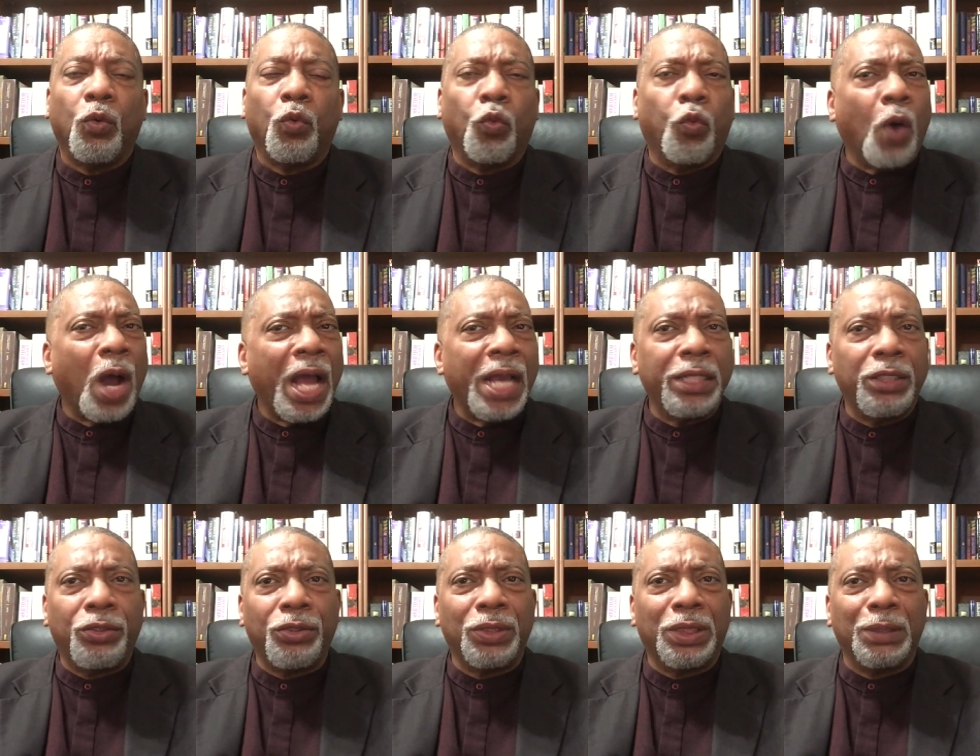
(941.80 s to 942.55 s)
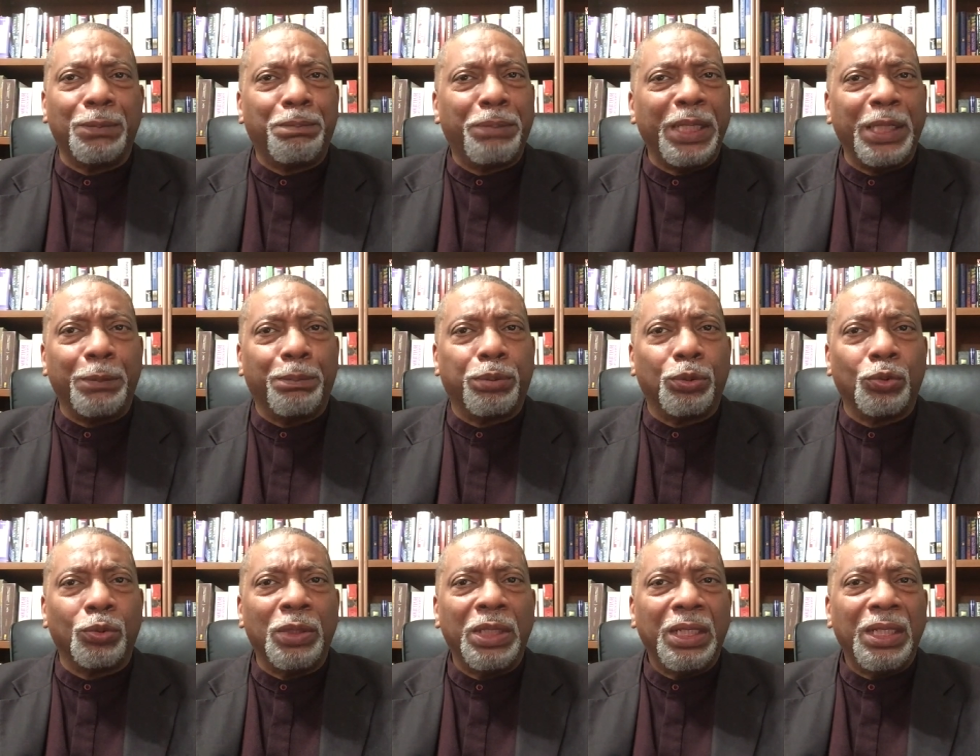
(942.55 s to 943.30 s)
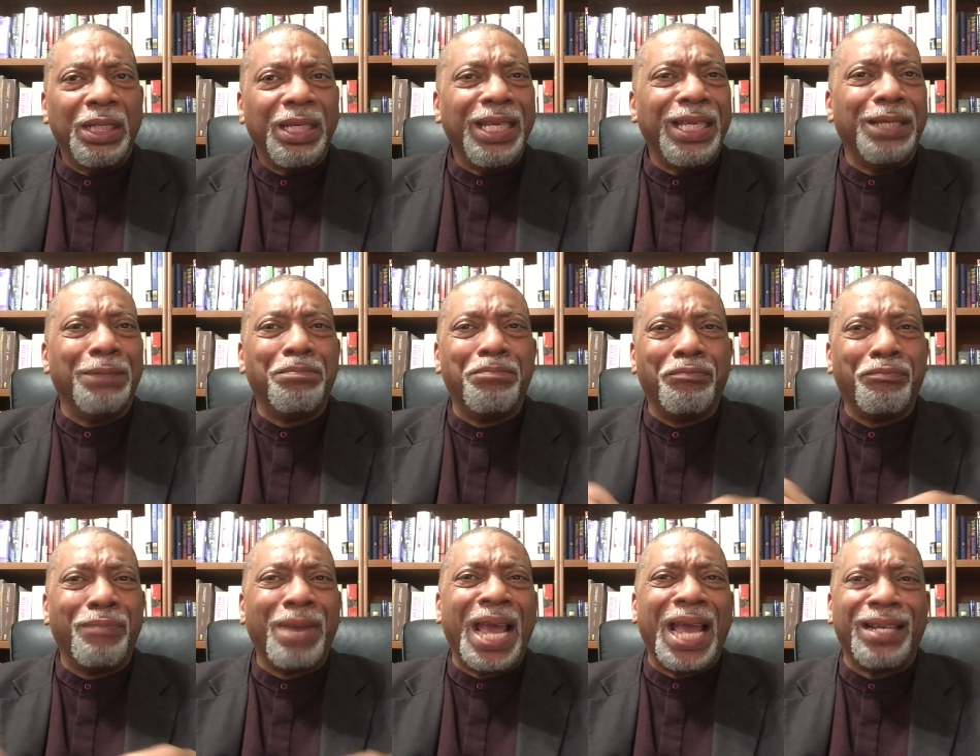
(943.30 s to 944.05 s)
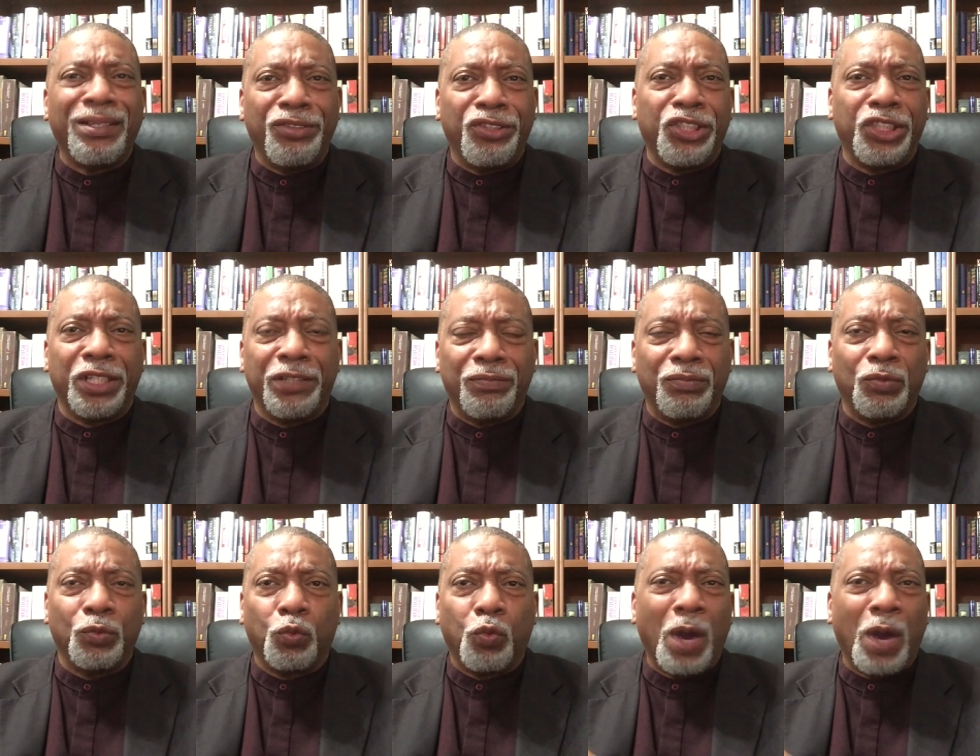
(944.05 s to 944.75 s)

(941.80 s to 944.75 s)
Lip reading: Why do the people imagine?